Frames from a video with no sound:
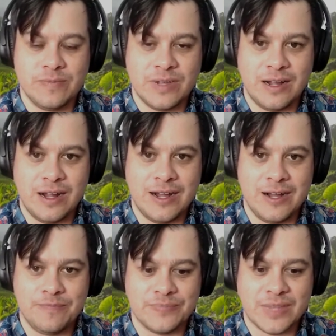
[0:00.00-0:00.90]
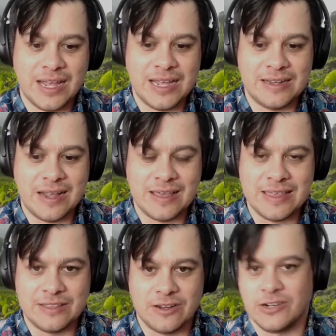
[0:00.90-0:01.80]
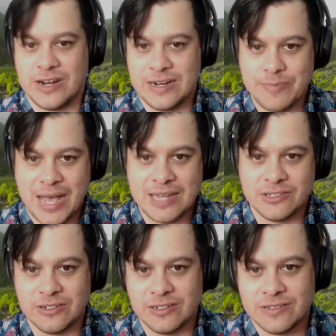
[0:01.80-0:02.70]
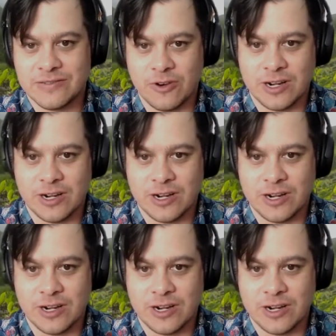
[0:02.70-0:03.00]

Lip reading: And I think they're great ambassadors for it.